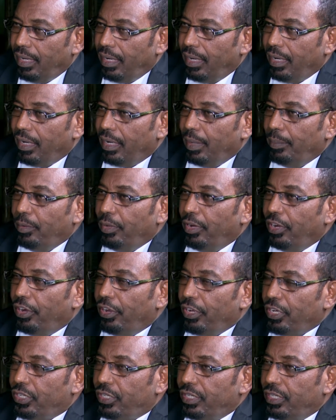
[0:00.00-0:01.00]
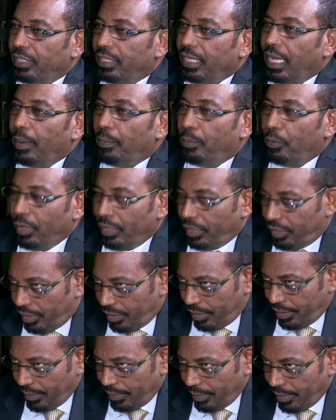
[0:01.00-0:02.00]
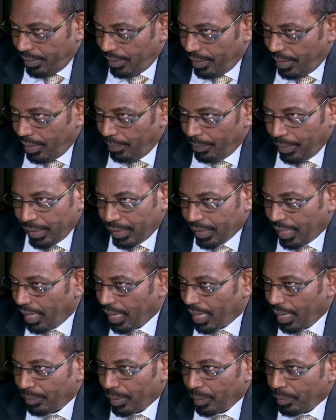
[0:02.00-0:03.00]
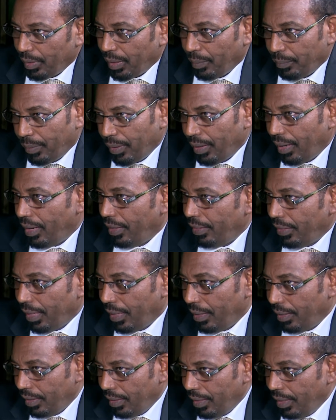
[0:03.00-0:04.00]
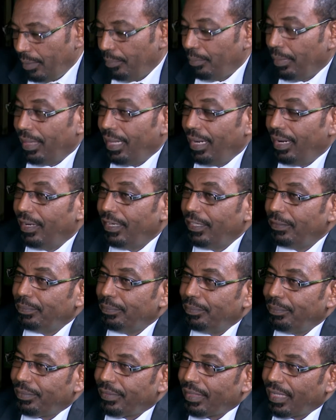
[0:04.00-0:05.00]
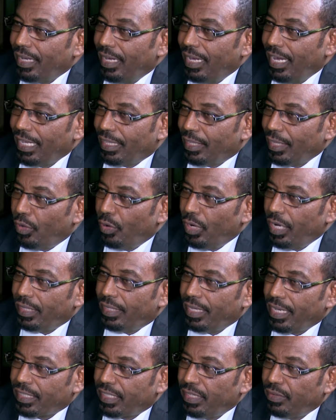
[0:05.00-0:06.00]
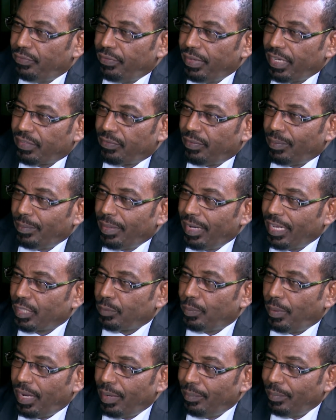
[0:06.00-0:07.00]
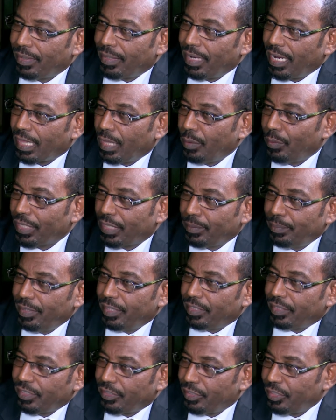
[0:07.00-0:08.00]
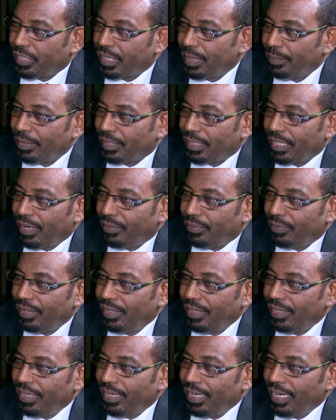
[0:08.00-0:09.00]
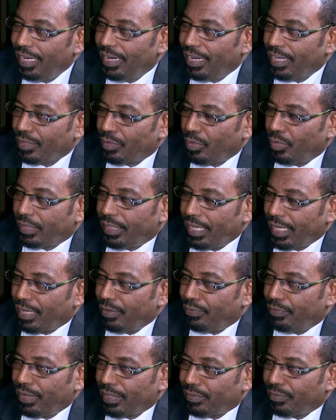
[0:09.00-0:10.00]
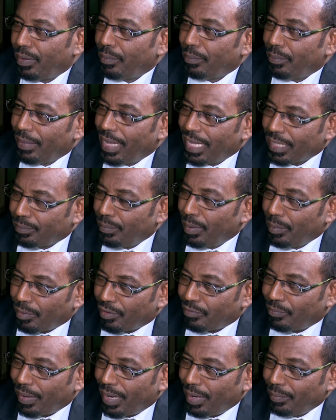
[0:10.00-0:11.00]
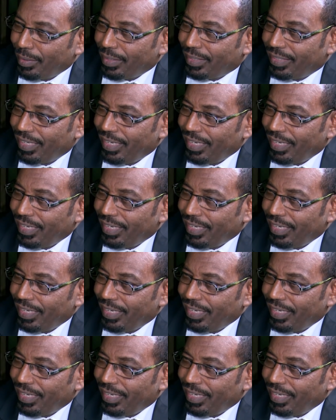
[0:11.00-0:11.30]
remunerations upwards and basically come up with a bill but then it only takes effect from the next parliament, like the Westminster system itself. It does not take effect from that member of parliament.